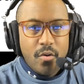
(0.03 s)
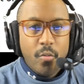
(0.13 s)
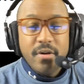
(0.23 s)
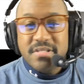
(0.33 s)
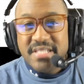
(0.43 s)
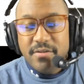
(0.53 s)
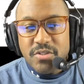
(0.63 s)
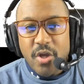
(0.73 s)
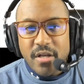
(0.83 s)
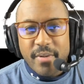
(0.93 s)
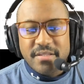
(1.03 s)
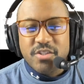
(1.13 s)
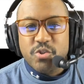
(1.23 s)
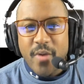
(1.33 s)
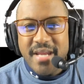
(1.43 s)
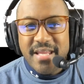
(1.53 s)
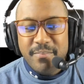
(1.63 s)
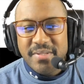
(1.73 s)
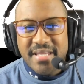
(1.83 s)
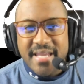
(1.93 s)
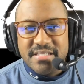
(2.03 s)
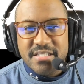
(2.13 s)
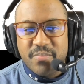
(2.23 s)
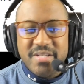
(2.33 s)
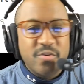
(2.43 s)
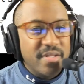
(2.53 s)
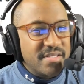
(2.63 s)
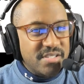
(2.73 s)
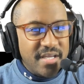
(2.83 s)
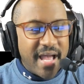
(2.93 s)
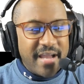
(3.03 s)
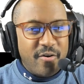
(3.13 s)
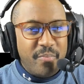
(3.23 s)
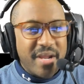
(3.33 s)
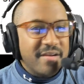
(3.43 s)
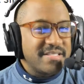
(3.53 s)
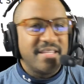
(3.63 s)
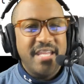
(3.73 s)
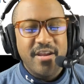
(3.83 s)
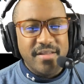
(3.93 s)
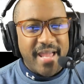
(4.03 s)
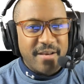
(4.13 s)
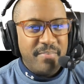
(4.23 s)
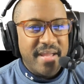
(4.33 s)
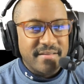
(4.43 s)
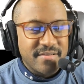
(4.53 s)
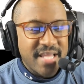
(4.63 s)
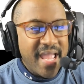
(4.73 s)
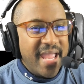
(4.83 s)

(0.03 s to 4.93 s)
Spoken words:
We are still talking about the trade implications between the Chicago Bears and the Carolina Panthers